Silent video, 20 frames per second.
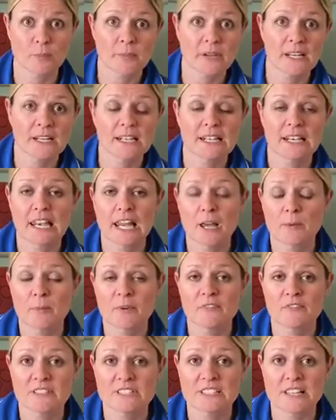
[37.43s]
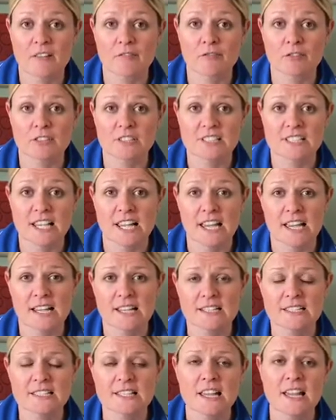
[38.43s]
being in labour for several
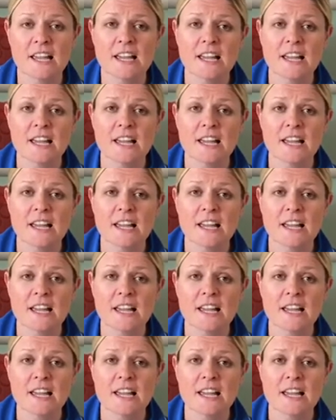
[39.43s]
days.